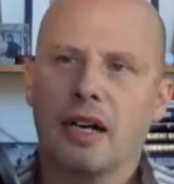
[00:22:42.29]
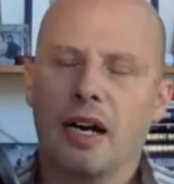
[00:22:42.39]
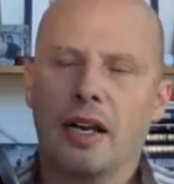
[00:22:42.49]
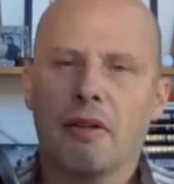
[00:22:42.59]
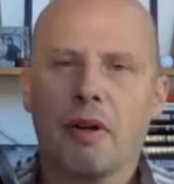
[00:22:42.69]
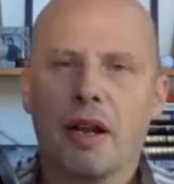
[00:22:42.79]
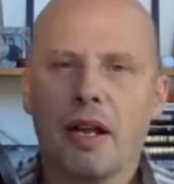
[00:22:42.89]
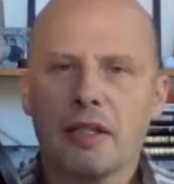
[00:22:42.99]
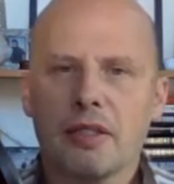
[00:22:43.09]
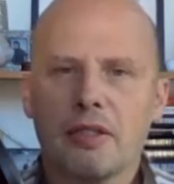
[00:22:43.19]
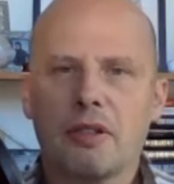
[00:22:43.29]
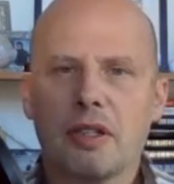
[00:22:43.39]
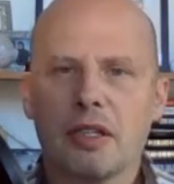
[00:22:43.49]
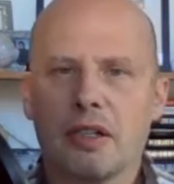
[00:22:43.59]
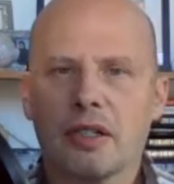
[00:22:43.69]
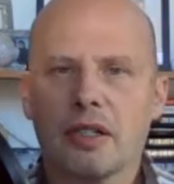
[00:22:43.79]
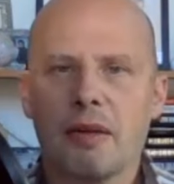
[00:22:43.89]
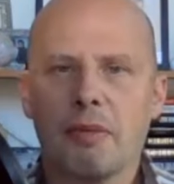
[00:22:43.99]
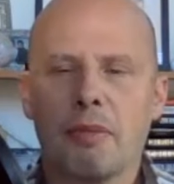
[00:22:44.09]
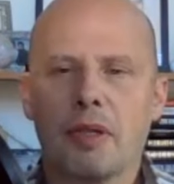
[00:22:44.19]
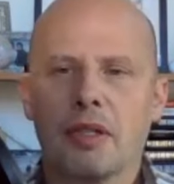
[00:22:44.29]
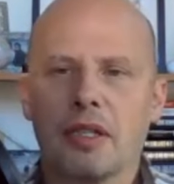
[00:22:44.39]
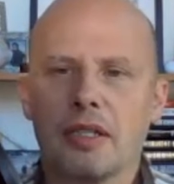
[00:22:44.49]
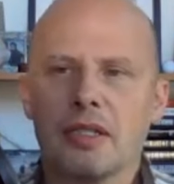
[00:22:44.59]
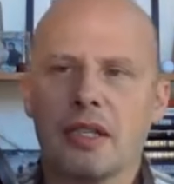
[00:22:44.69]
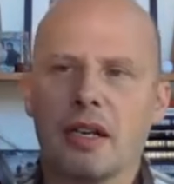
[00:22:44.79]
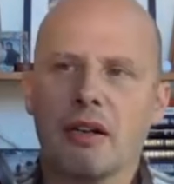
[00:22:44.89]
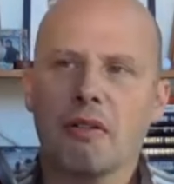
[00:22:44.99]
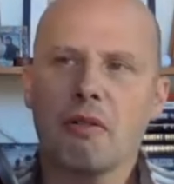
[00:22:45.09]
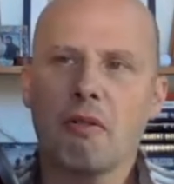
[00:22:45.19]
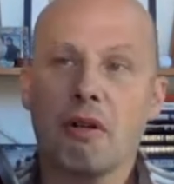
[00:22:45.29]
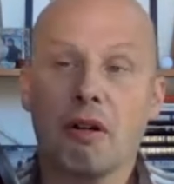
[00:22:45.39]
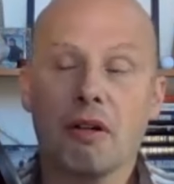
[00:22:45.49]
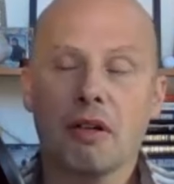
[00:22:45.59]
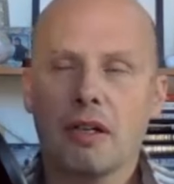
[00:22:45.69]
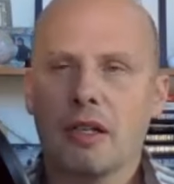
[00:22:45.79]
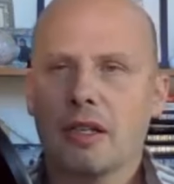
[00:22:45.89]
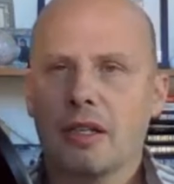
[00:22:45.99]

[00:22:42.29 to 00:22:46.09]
on Iran's nuclear capabilities there, or